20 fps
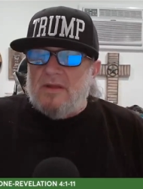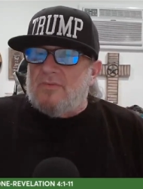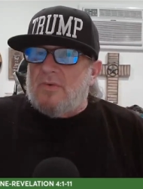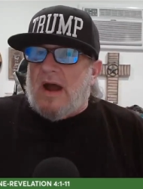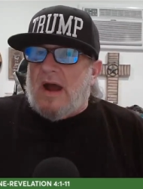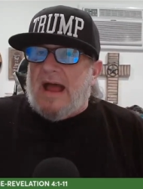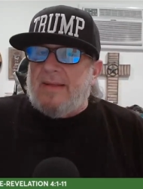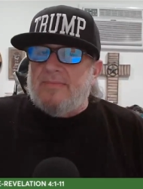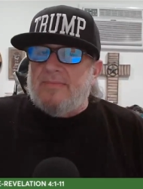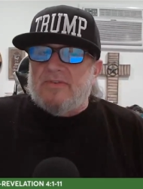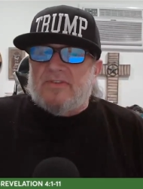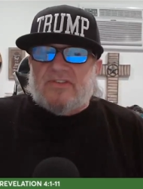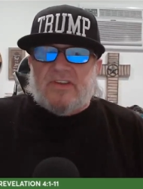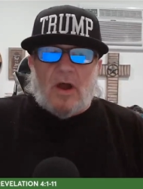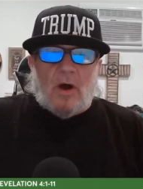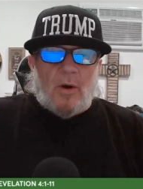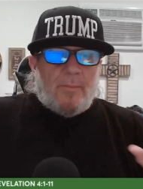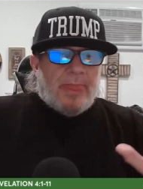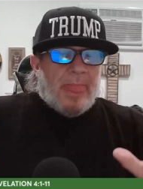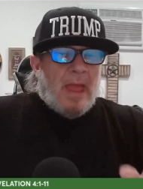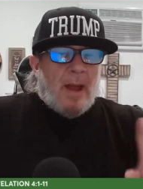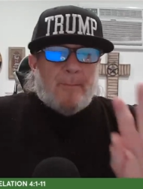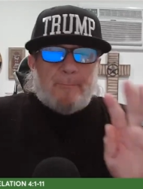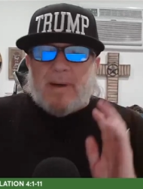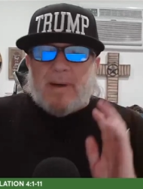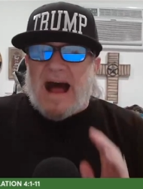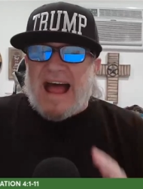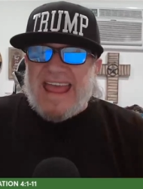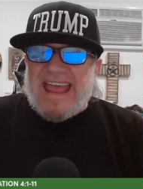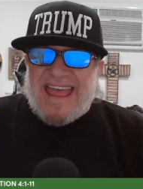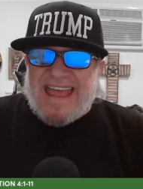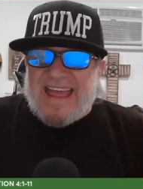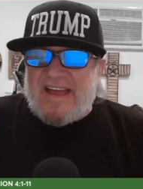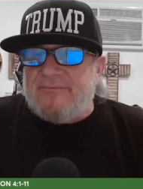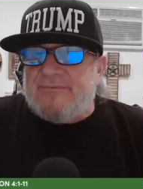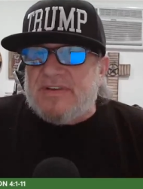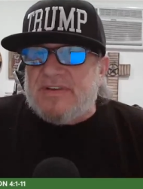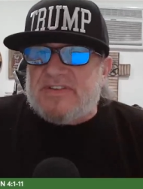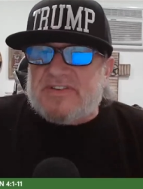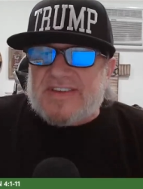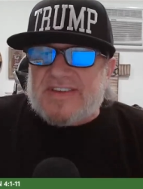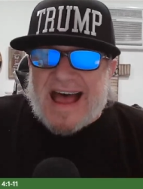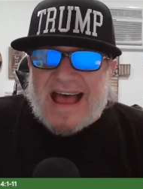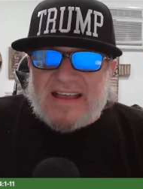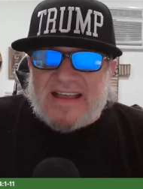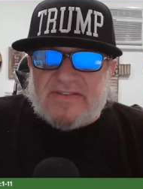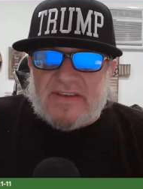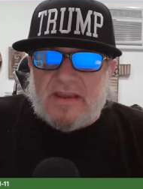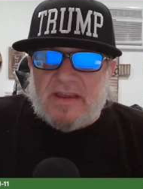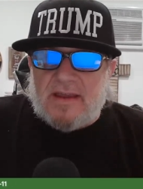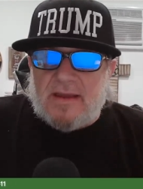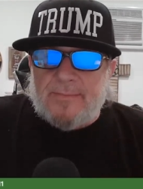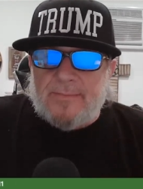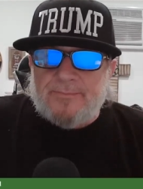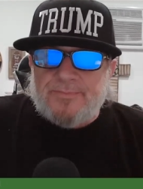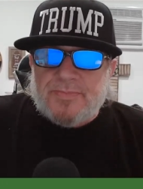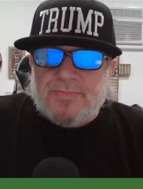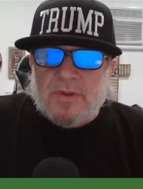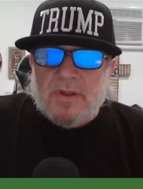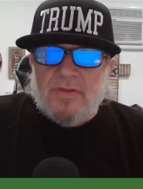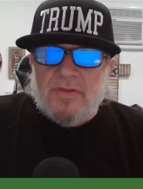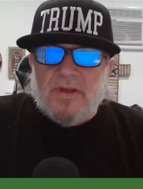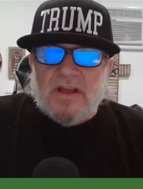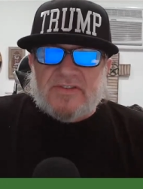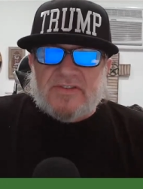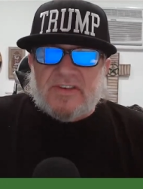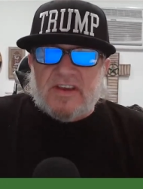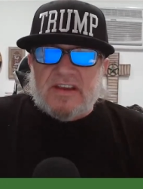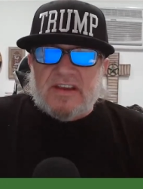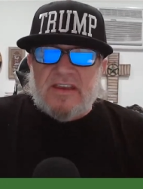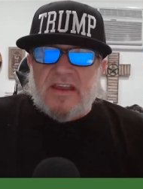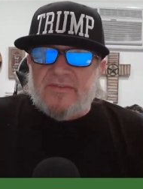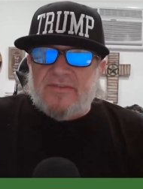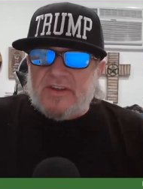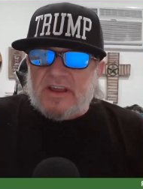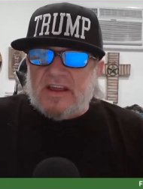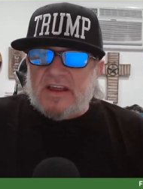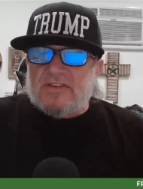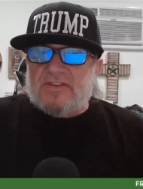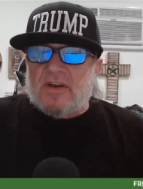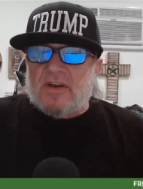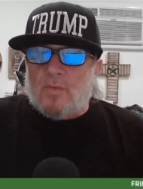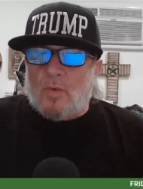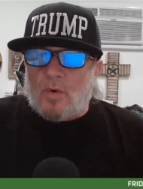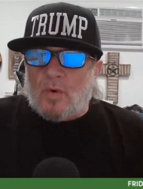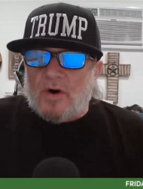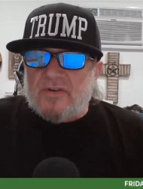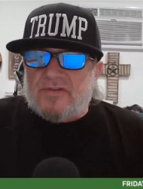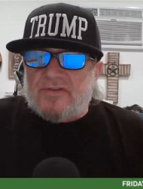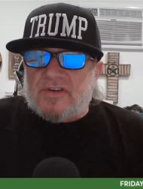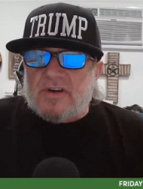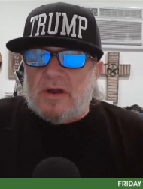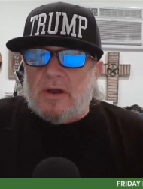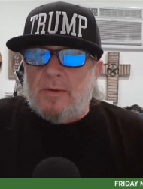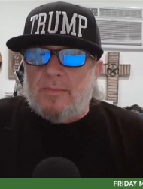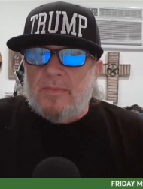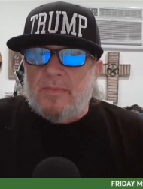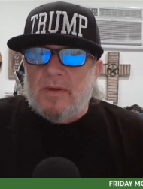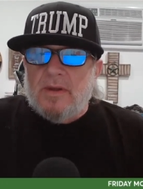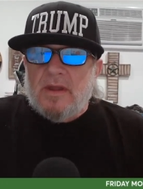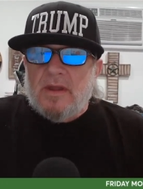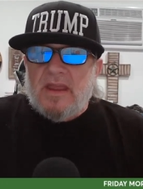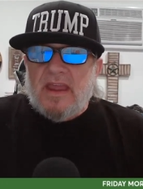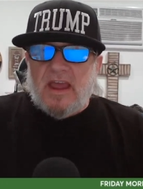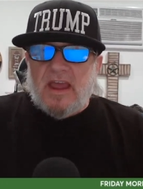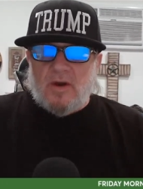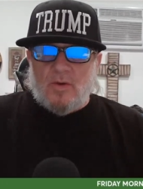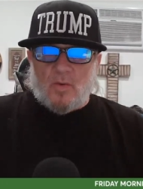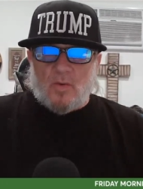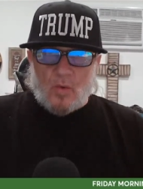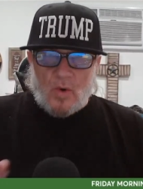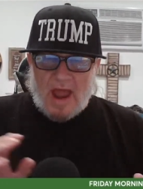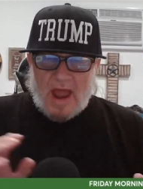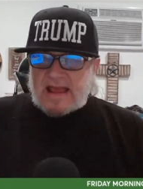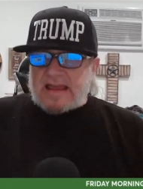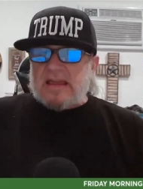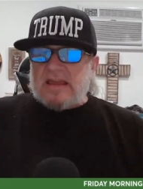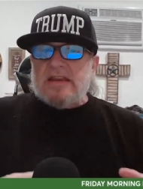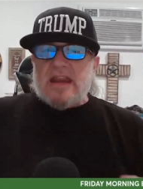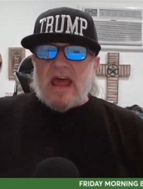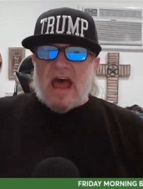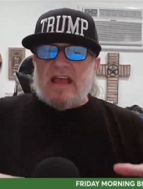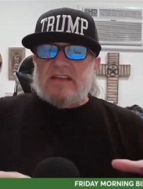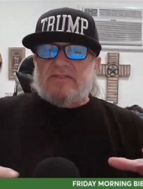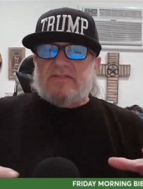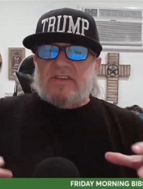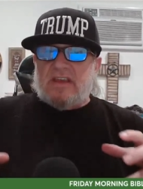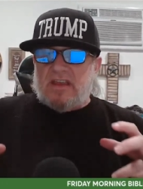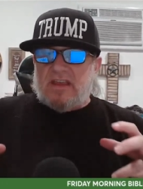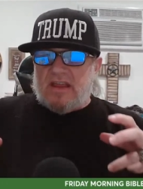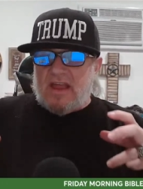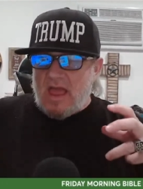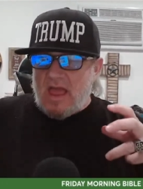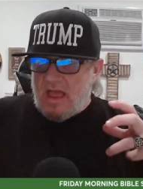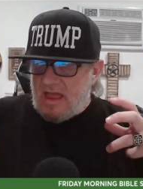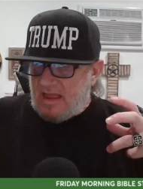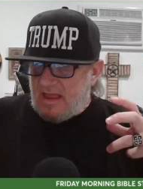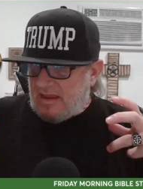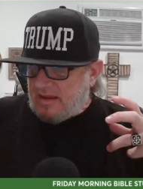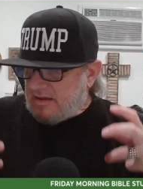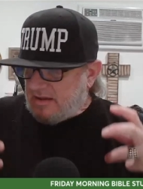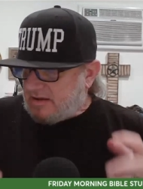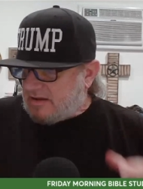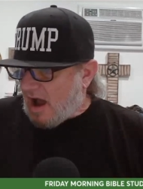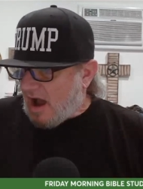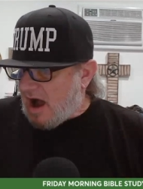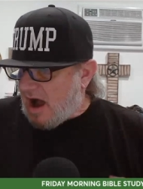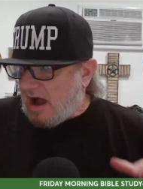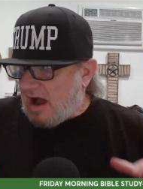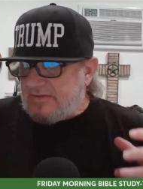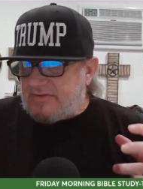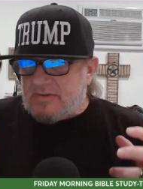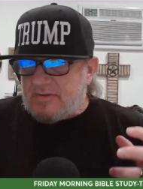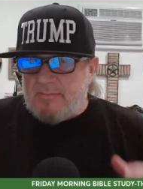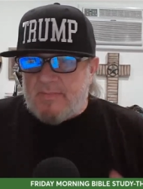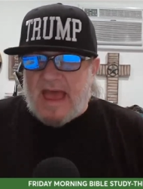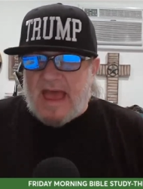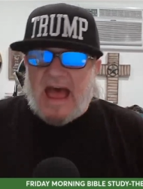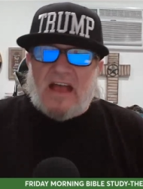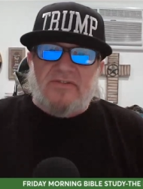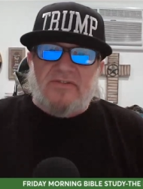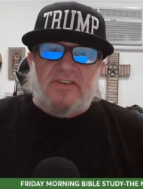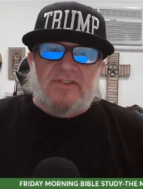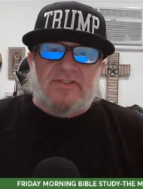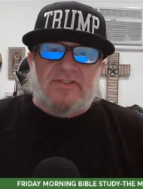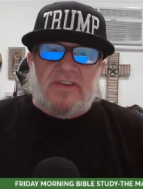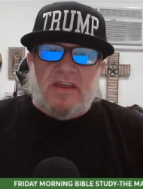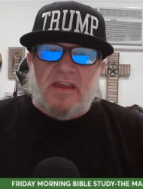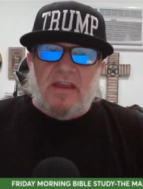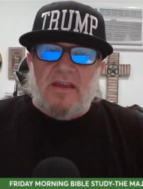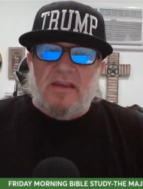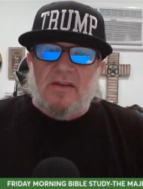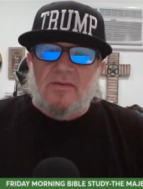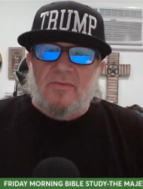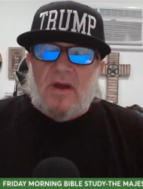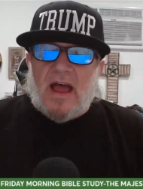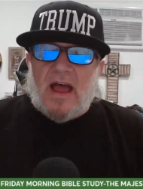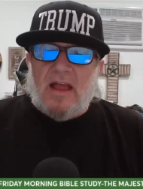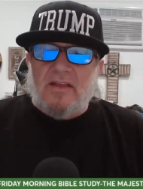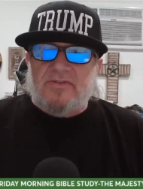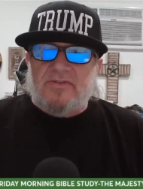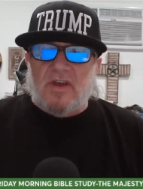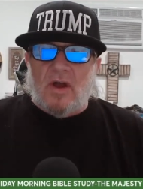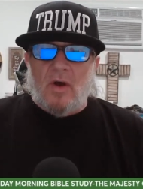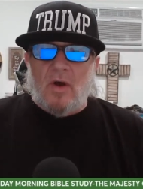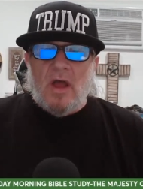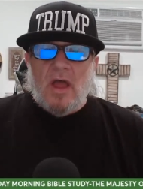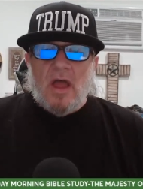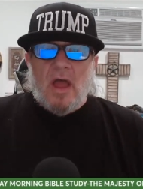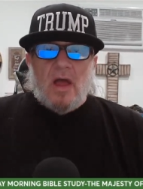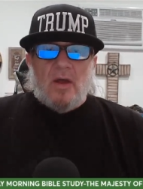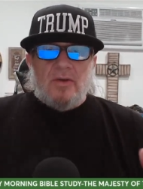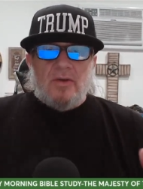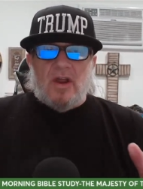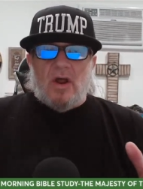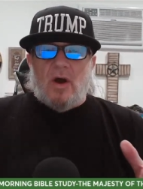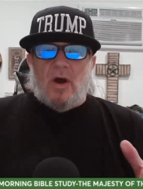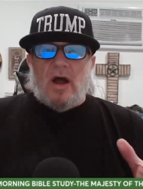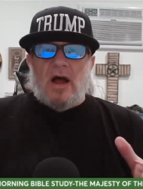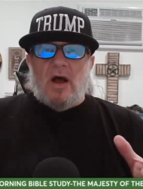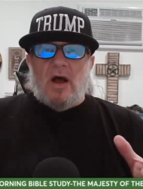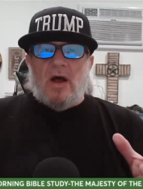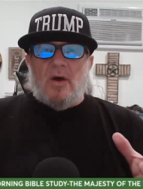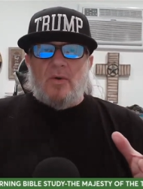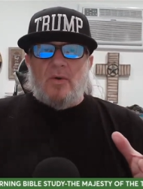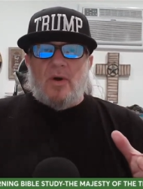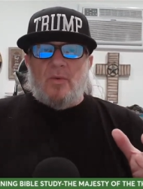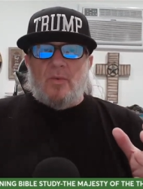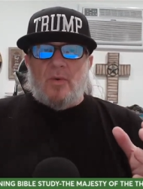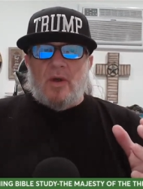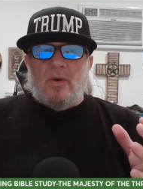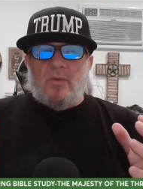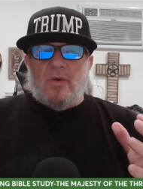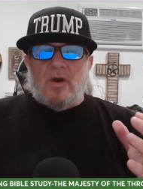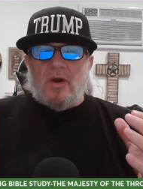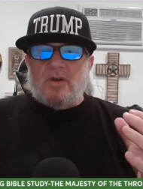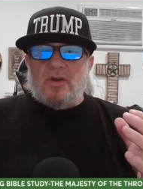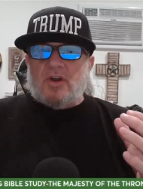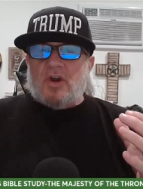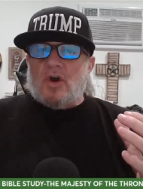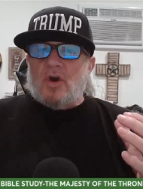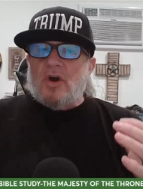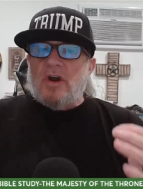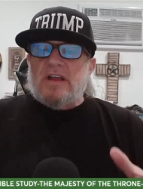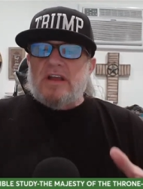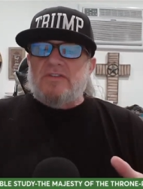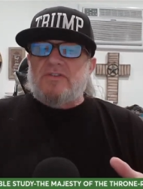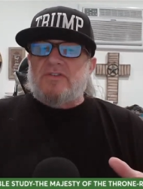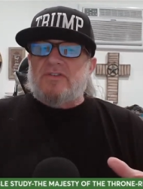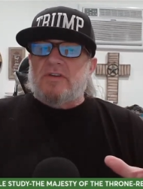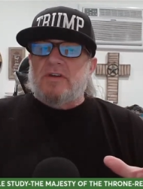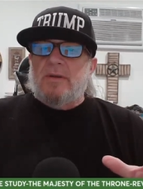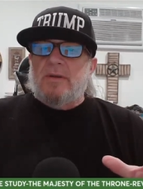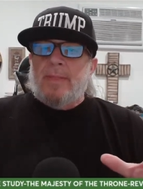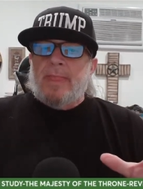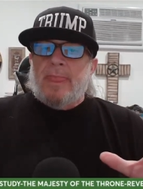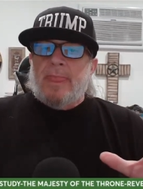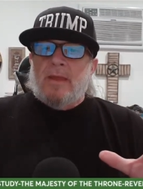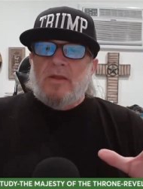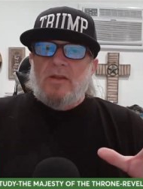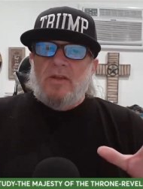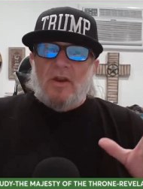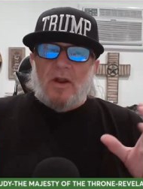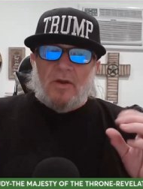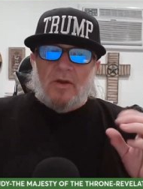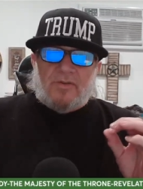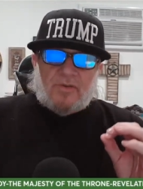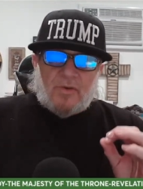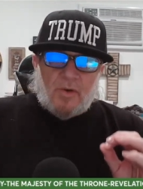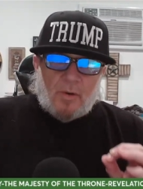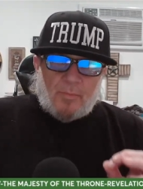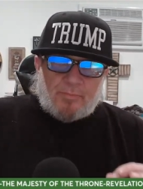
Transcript: right? So by emphasizing the significance of worship in recognizing God's majesty, right? So, you know, uh, we, we are encouraged, you know, to